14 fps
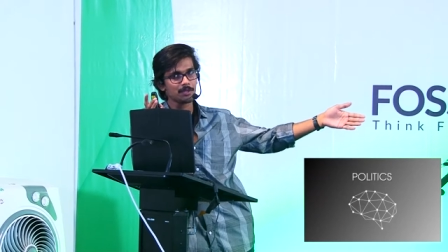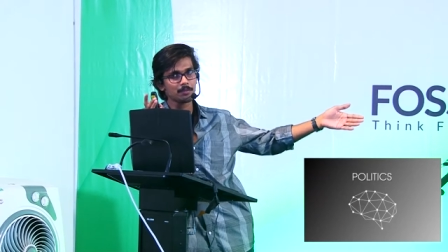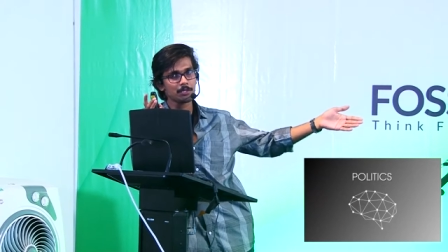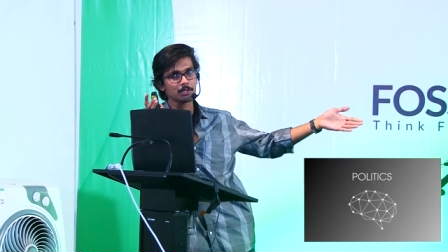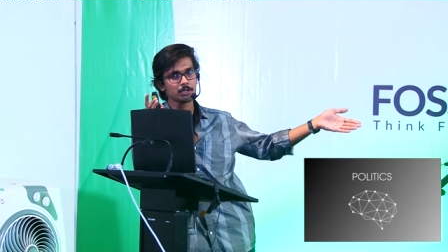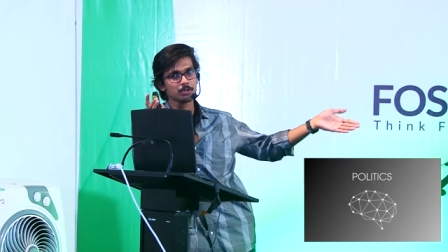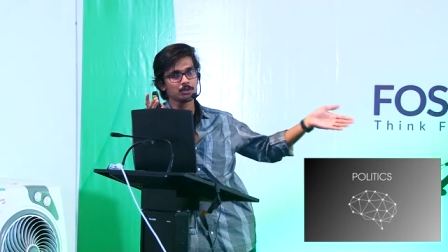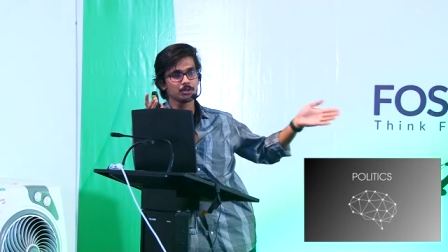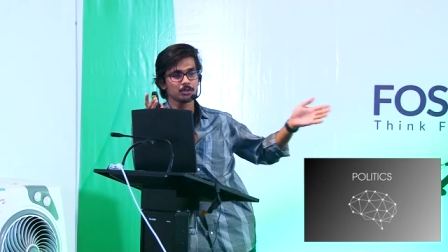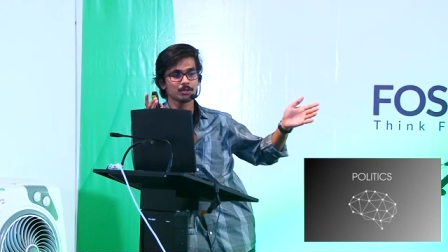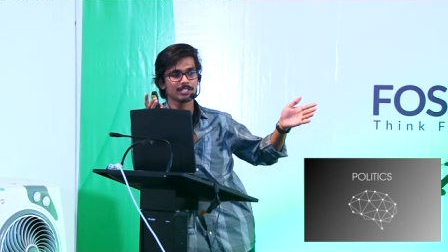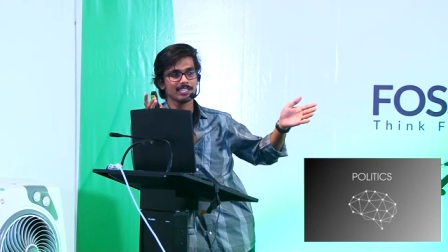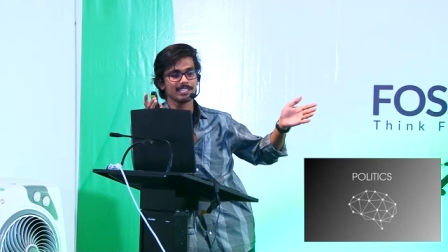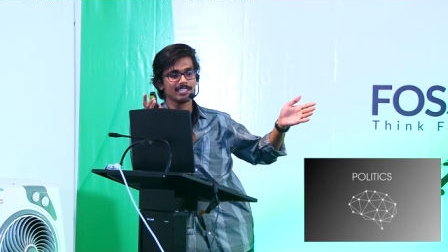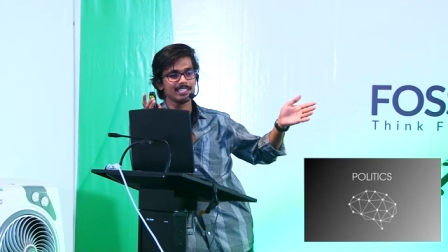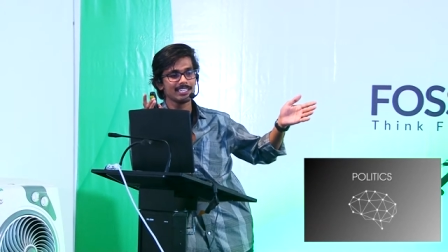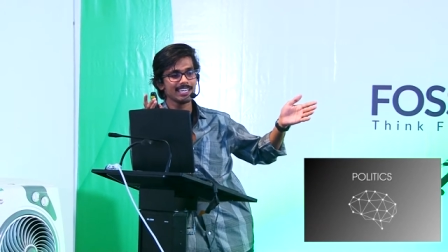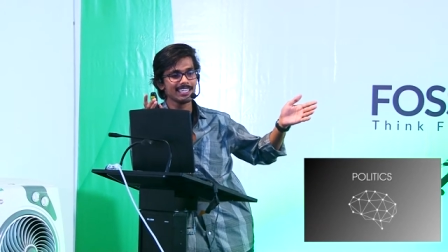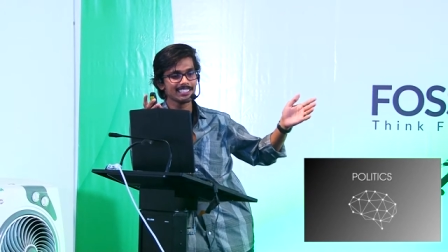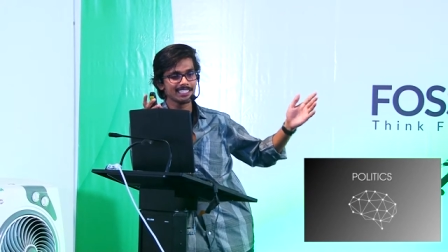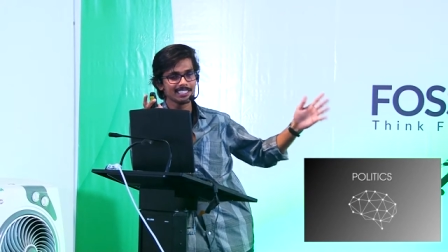people to neutral.
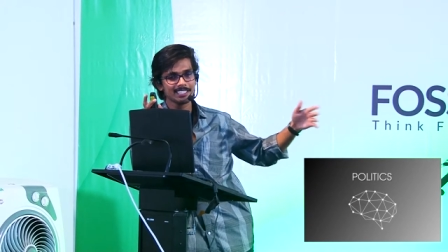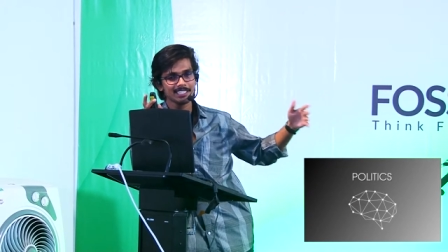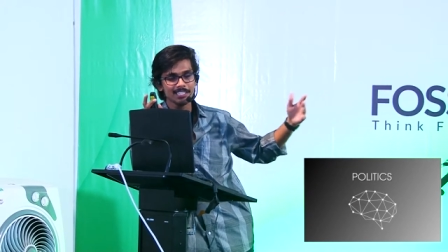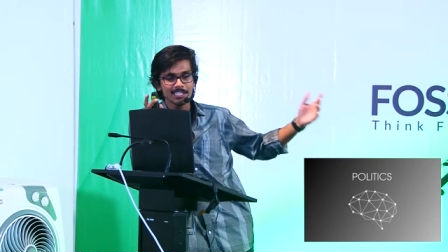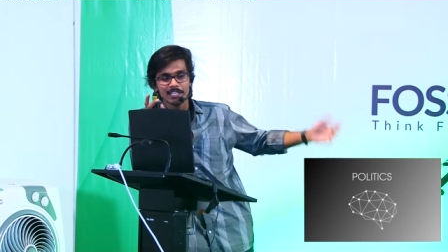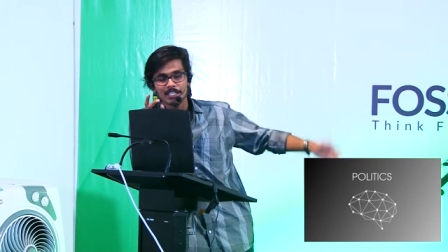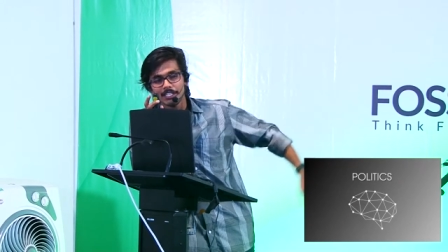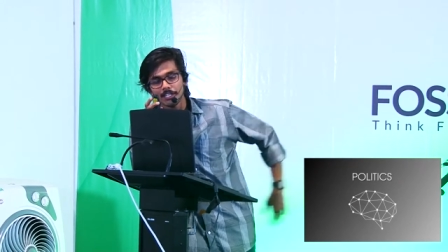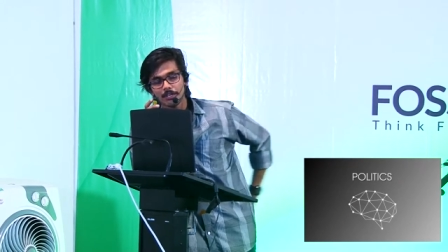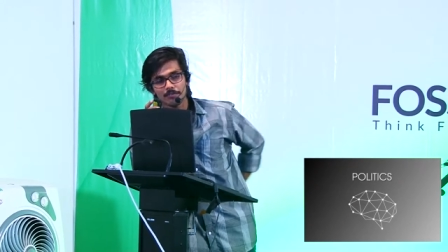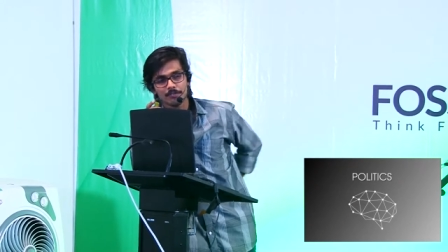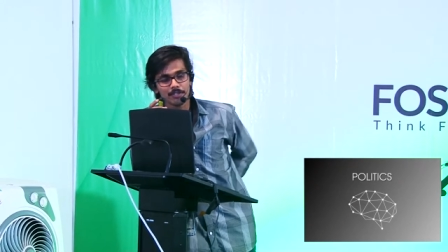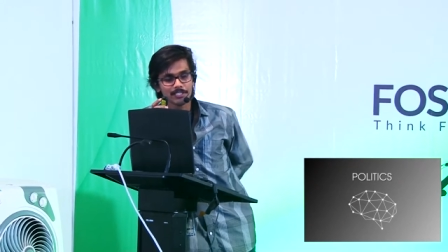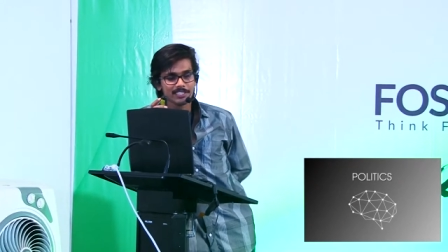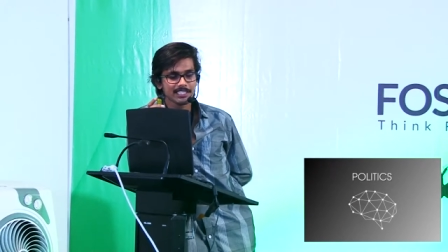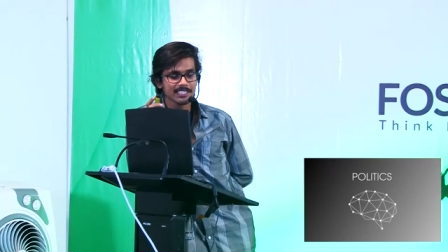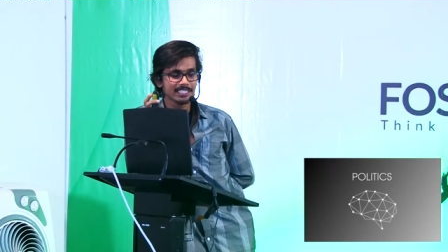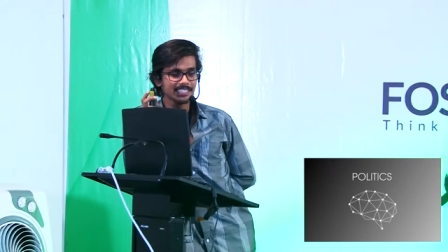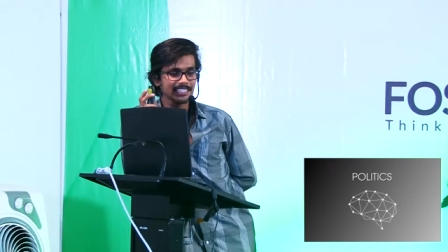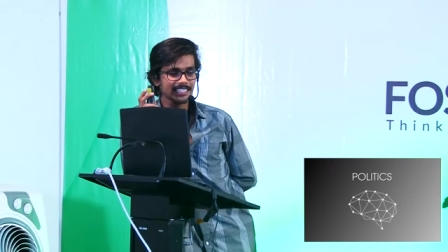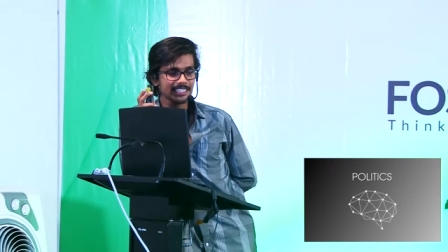Like, uh, you know, if you're
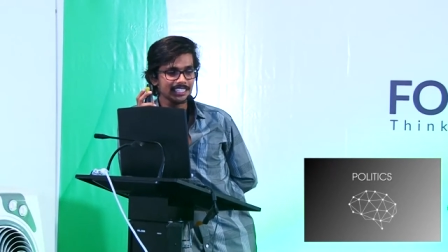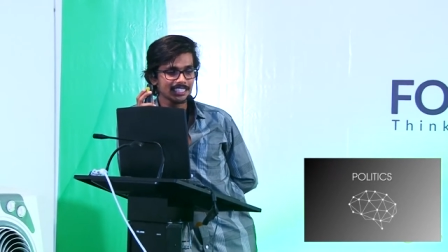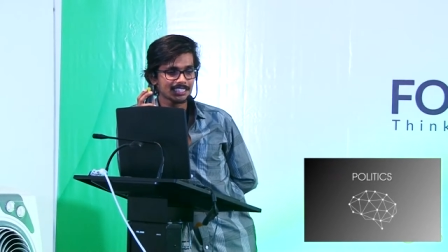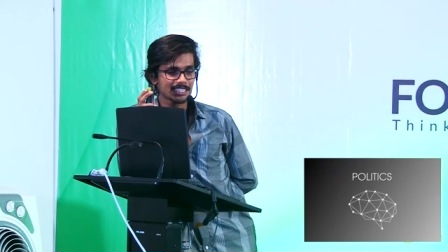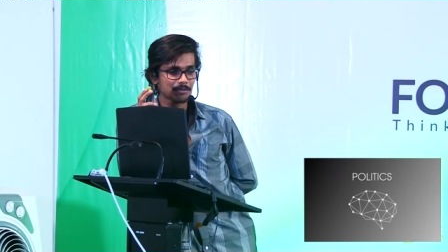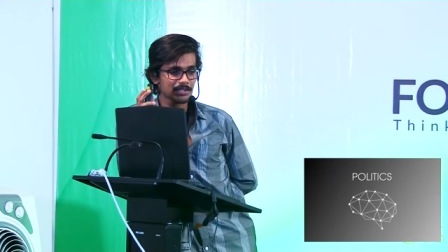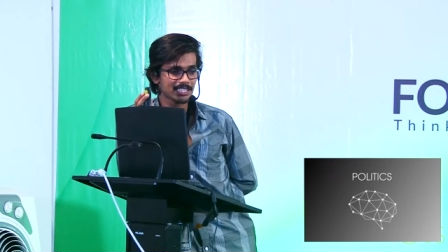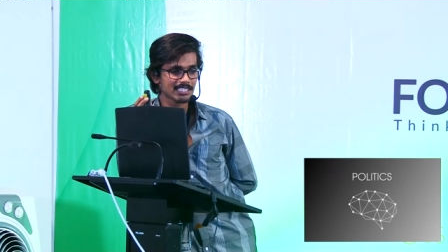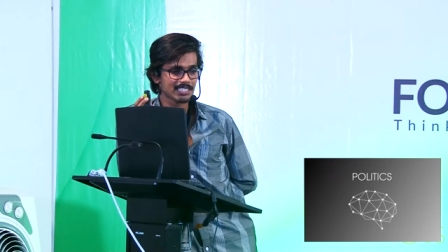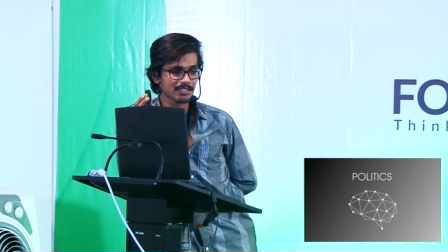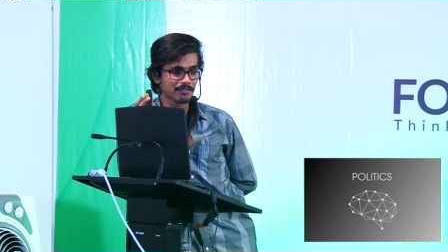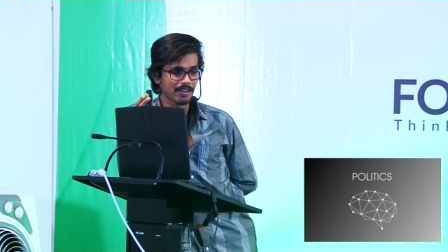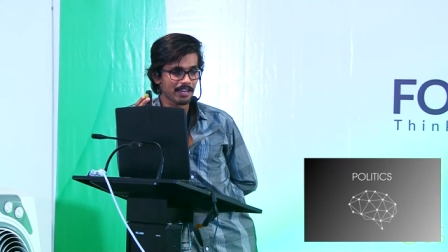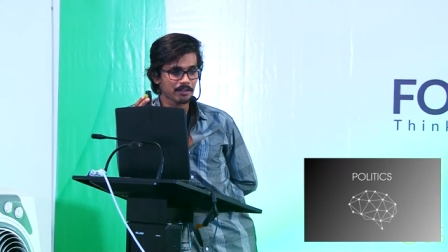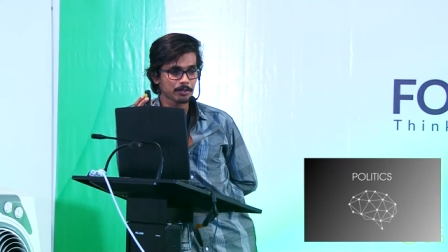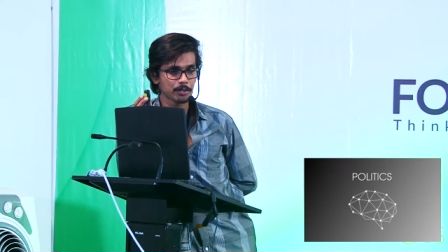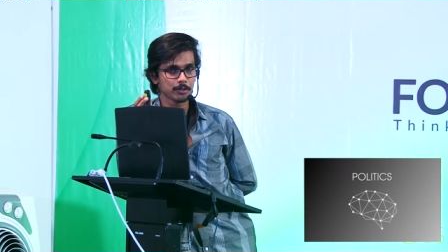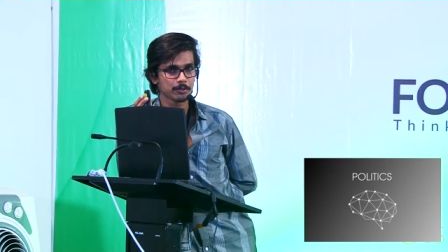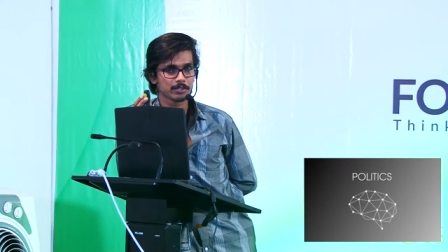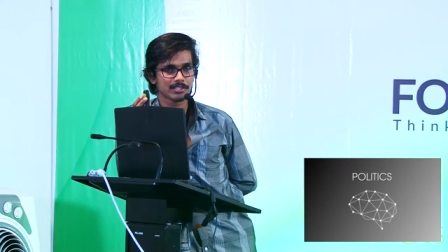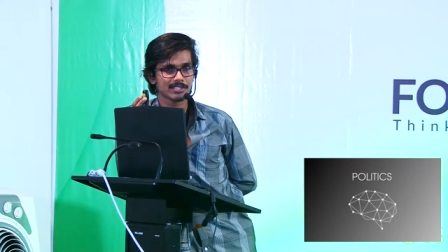thinking uh, something is a fake
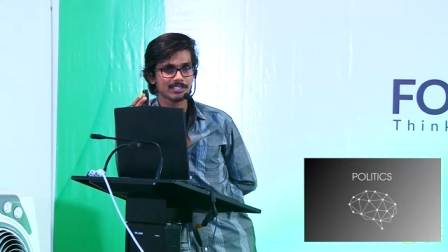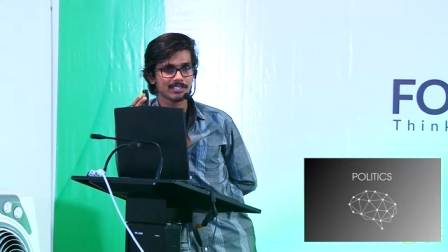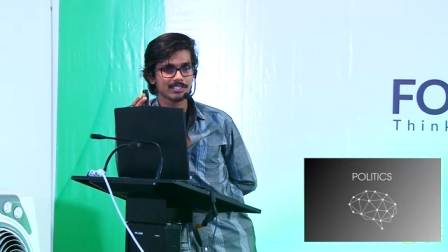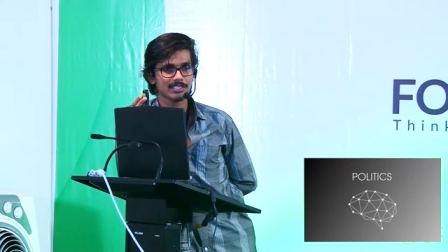news,